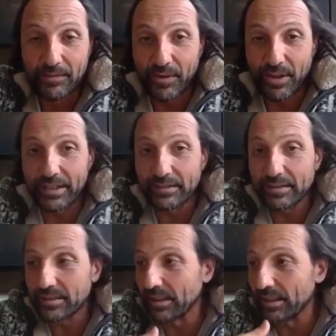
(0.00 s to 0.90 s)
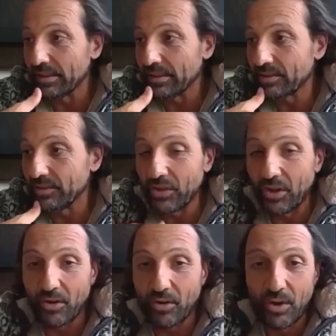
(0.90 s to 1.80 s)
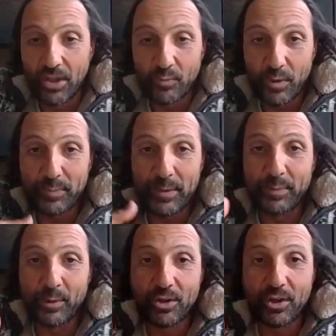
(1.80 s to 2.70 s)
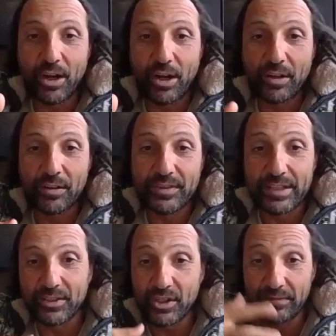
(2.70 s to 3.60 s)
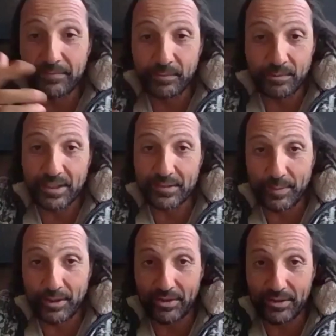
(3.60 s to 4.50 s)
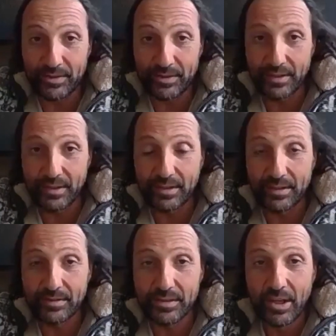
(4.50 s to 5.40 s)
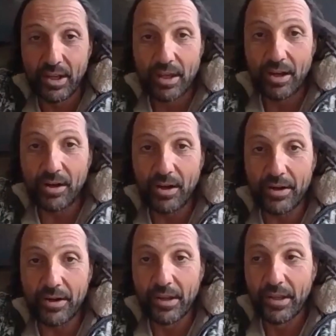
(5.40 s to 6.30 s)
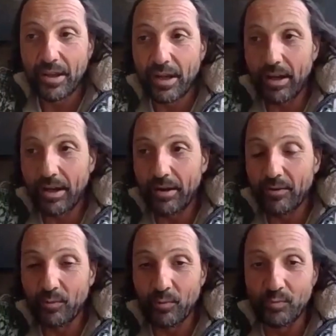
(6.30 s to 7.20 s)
for instance you know what people call deja vu experiences or uh,